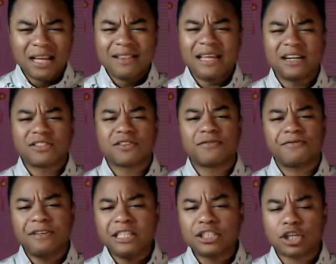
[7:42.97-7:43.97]
There's a
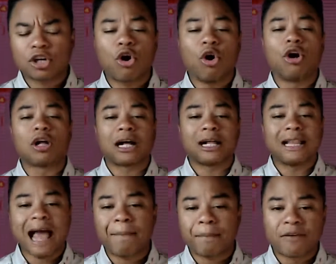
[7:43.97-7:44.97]
feature called
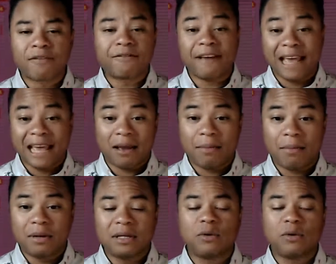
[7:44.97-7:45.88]
Clapper Fam,